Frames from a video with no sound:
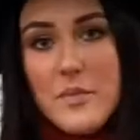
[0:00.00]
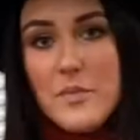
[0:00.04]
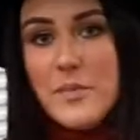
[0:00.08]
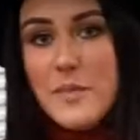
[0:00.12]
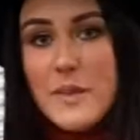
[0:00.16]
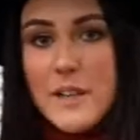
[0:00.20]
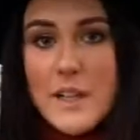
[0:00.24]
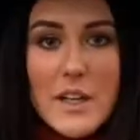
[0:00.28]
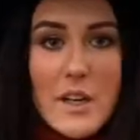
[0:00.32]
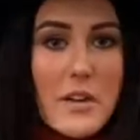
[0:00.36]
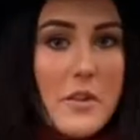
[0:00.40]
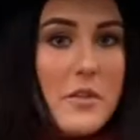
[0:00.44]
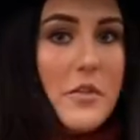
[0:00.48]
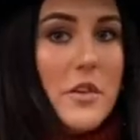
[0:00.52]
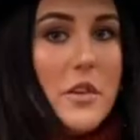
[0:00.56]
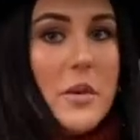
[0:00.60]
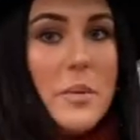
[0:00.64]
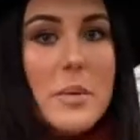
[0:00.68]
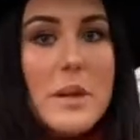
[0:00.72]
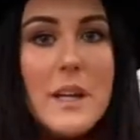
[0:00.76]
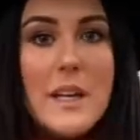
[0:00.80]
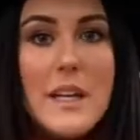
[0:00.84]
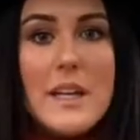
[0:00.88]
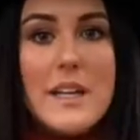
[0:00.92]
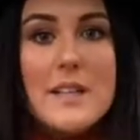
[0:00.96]
you know, a few
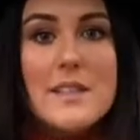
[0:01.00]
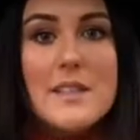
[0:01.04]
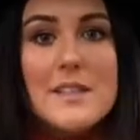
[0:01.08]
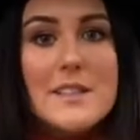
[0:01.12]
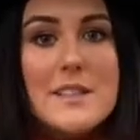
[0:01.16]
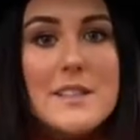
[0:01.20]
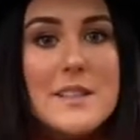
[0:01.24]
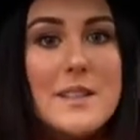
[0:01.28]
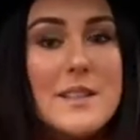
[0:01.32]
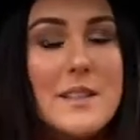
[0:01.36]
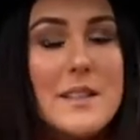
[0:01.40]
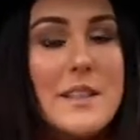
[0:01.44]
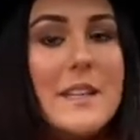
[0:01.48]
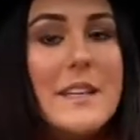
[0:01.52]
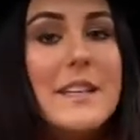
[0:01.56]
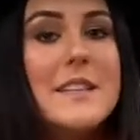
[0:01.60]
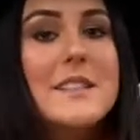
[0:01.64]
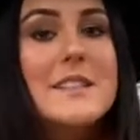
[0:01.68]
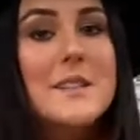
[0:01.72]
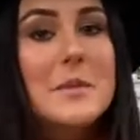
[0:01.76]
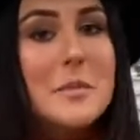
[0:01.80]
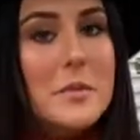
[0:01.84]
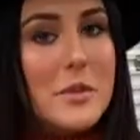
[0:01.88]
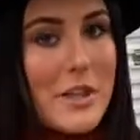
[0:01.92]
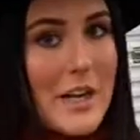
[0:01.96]
plans to get
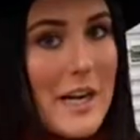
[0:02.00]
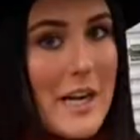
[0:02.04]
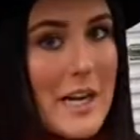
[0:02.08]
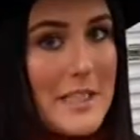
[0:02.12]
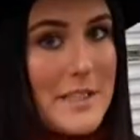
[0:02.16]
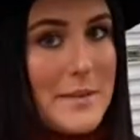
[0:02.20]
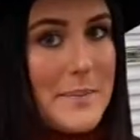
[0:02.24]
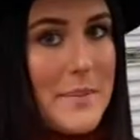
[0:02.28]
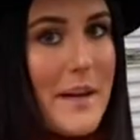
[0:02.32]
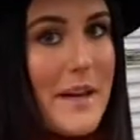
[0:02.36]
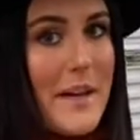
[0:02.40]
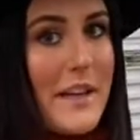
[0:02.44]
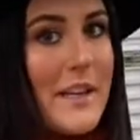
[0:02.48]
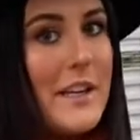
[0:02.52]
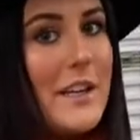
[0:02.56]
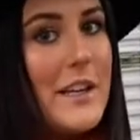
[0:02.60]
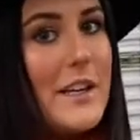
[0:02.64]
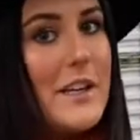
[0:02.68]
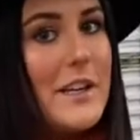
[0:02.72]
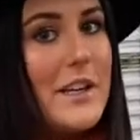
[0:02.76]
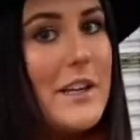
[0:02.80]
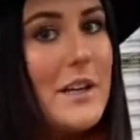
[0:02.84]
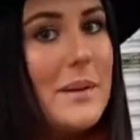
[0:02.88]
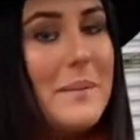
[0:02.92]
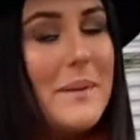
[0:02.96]
some grass back
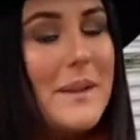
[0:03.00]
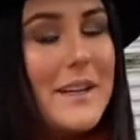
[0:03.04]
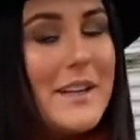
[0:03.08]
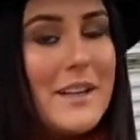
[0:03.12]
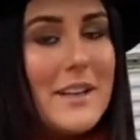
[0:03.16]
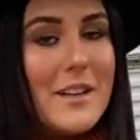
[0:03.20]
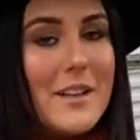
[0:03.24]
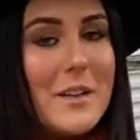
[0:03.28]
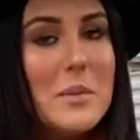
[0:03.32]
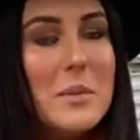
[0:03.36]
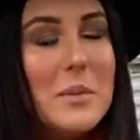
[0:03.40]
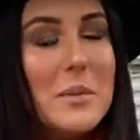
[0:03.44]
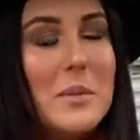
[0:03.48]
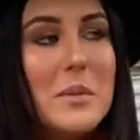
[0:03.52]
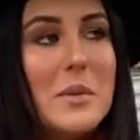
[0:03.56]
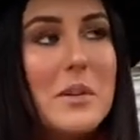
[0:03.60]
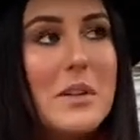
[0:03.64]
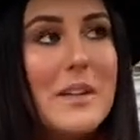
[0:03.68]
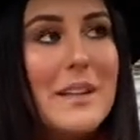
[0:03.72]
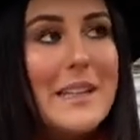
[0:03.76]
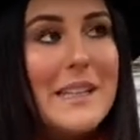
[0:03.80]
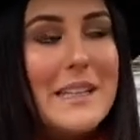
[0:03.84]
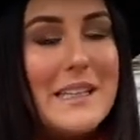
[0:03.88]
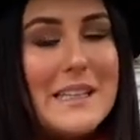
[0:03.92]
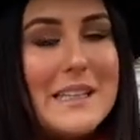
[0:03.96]
here, make it a little bit more
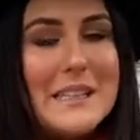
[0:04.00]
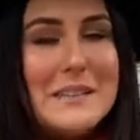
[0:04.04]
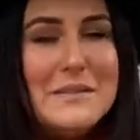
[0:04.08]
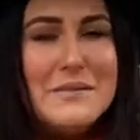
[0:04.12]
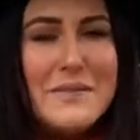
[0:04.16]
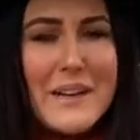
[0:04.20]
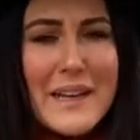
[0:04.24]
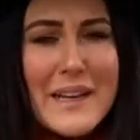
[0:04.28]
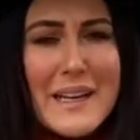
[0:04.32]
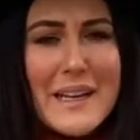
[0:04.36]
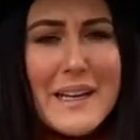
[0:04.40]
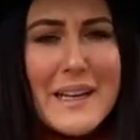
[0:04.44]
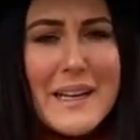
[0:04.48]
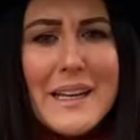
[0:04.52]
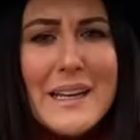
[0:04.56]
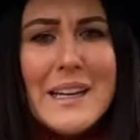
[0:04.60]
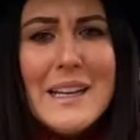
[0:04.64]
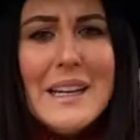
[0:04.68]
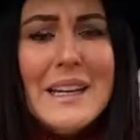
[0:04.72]
like inviting.